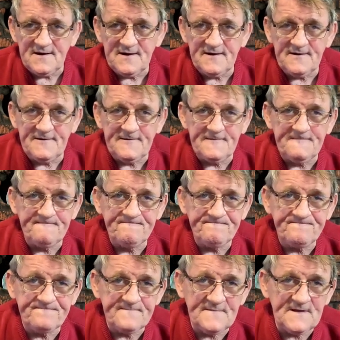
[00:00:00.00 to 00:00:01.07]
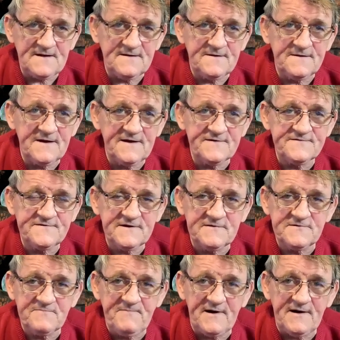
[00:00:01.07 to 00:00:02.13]
Um, Nesting
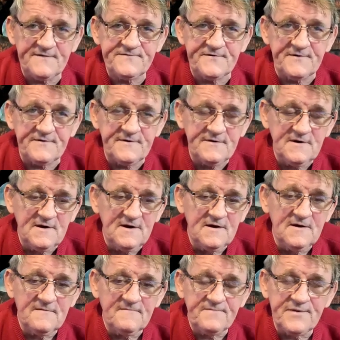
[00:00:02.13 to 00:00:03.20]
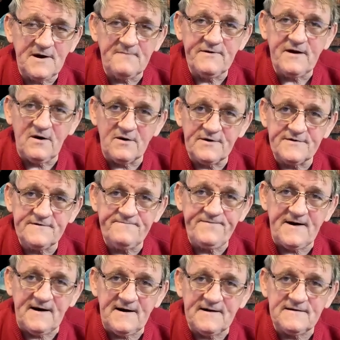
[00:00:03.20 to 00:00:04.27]
spots are probably hard to
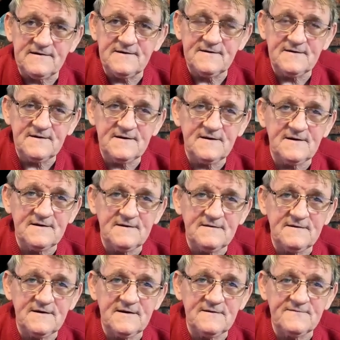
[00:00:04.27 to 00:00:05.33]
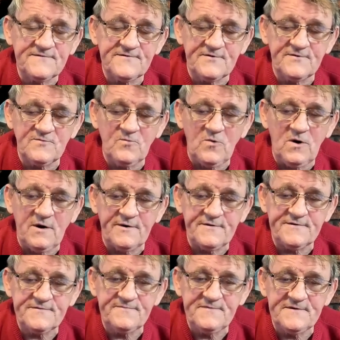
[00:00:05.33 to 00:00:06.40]
find in certain
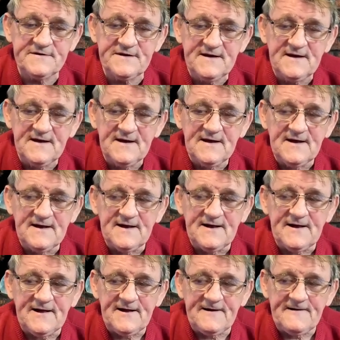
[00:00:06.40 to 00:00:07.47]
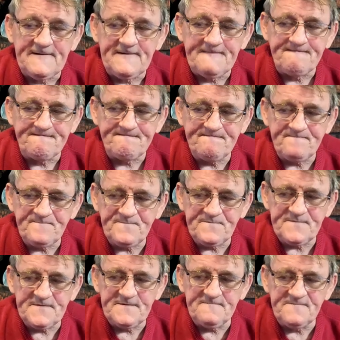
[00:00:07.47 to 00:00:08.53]
waters, but um,
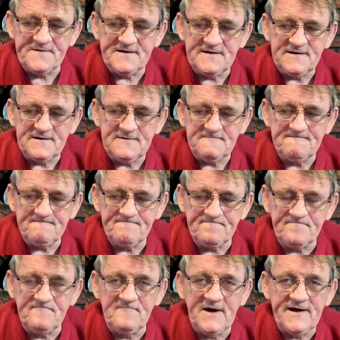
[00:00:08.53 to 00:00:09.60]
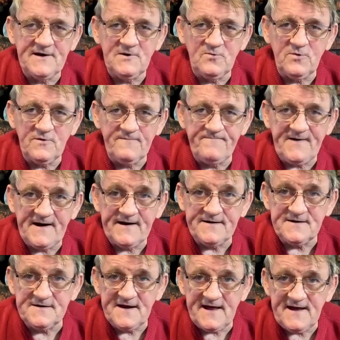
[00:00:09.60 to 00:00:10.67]
the male will find
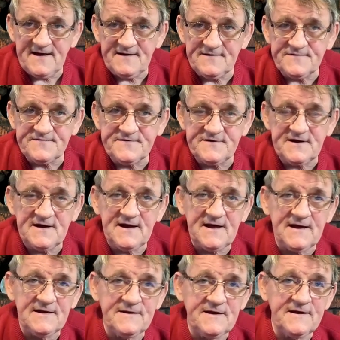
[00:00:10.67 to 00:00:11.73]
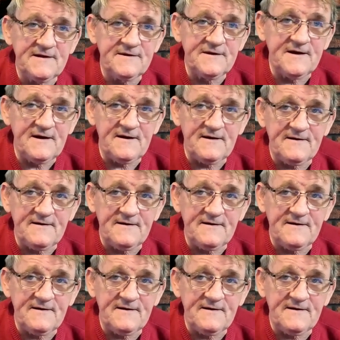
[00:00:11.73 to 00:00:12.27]
a nest, and then